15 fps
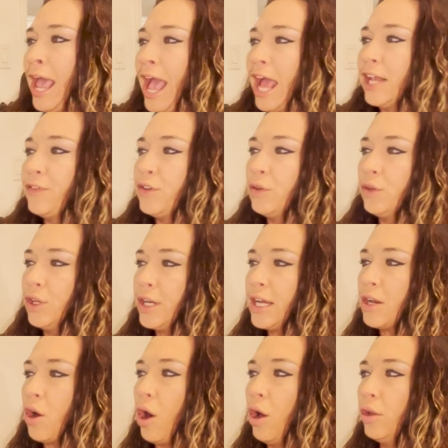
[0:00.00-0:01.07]
And if you look
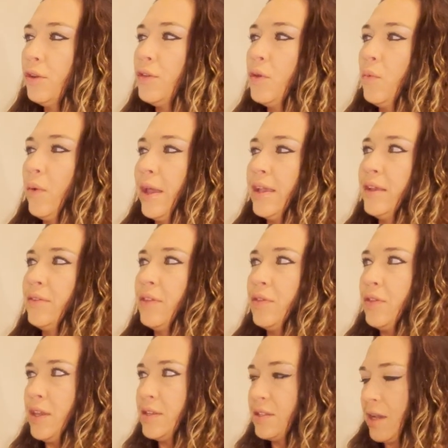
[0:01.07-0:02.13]
at all of the way
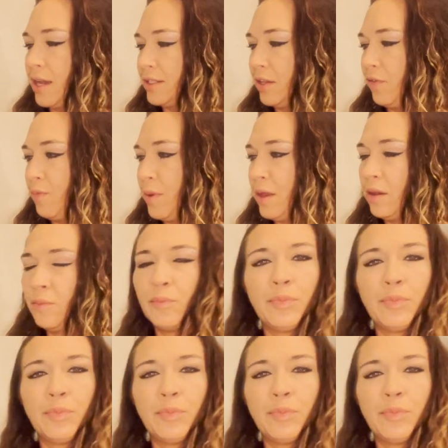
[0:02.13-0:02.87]
that these guys have been